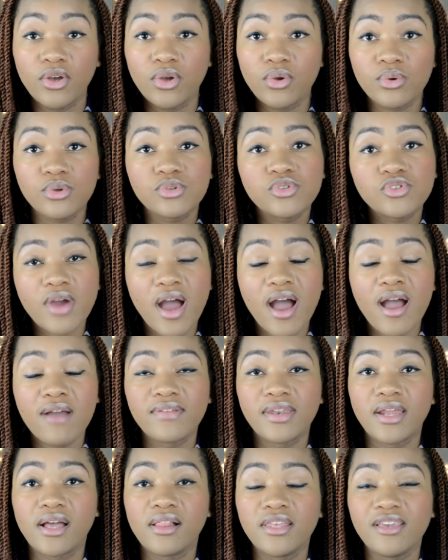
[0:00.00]
the Google Drive,
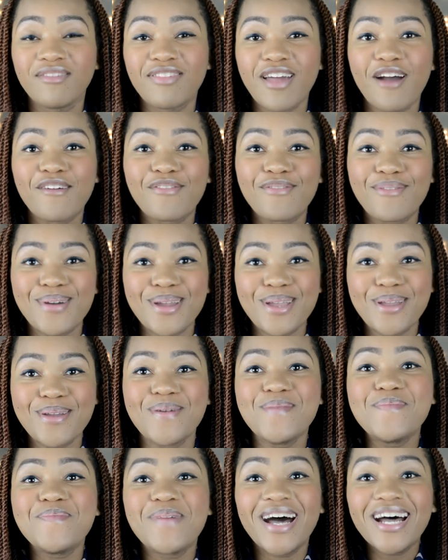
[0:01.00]
and I'll leave that for
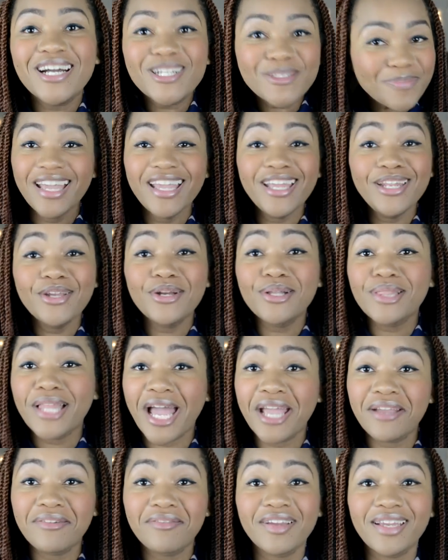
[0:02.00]
you. But in your
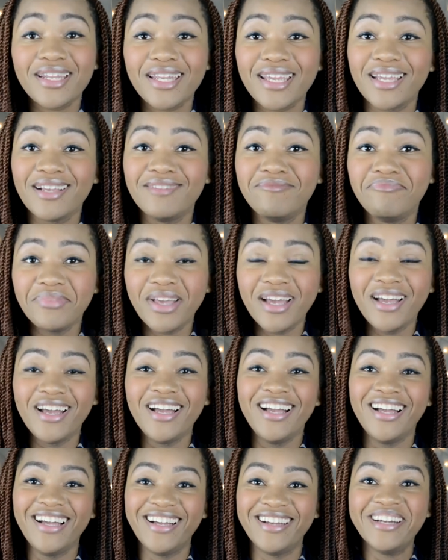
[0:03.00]
light reading,
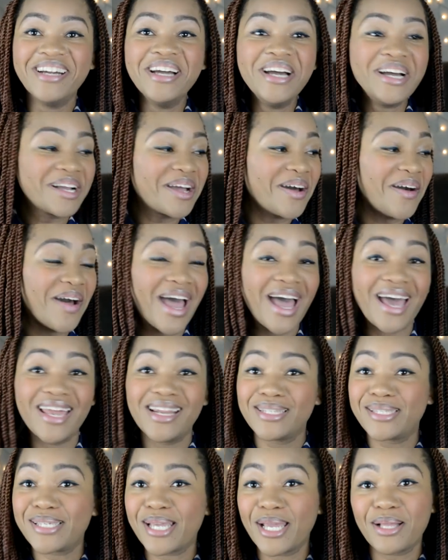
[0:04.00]
go ahead
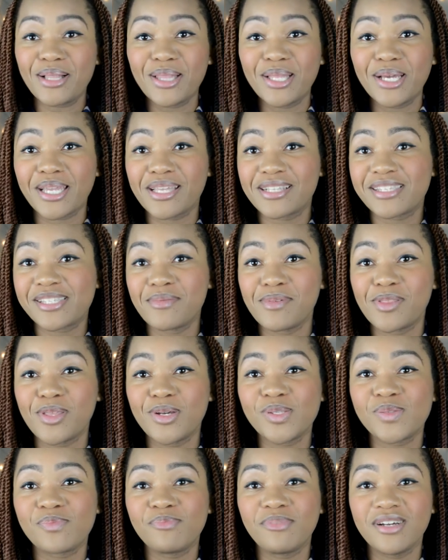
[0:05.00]
and take a look at some of
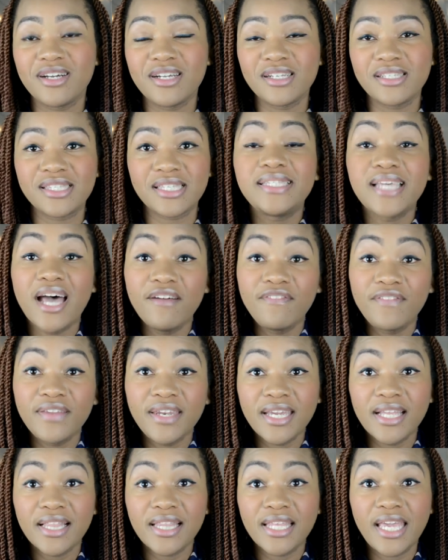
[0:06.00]
those books.
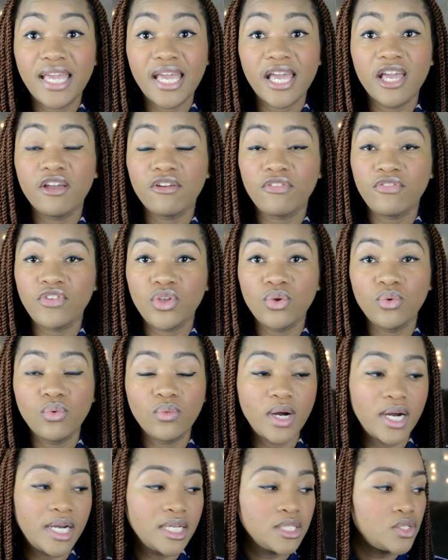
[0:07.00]
Definitely, if you
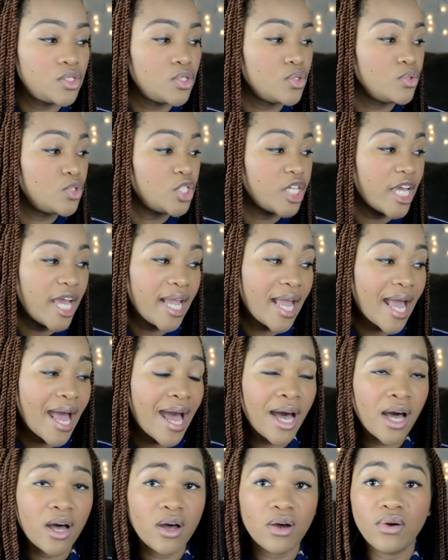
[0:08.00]
want to check
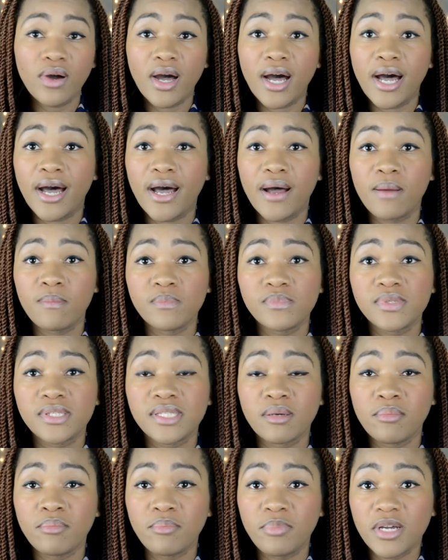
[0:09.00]
out um,
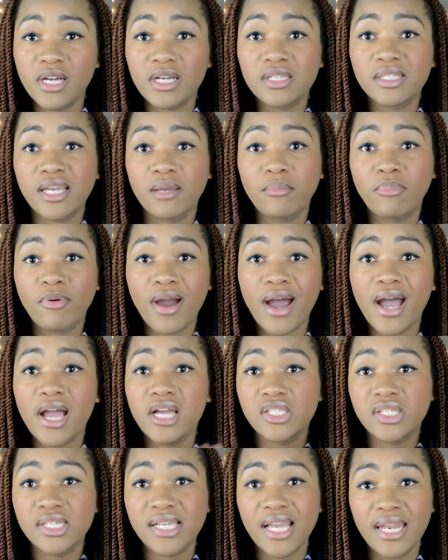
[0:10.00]
some books, like
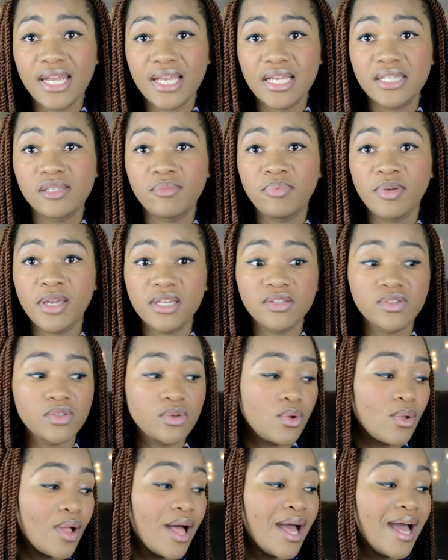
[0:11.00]
prior to getting into P A
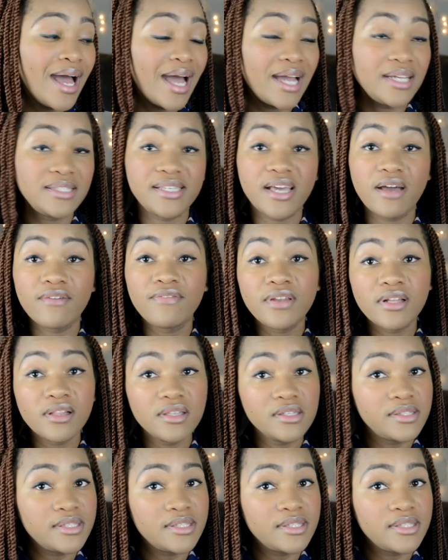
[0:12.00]
school, I definitely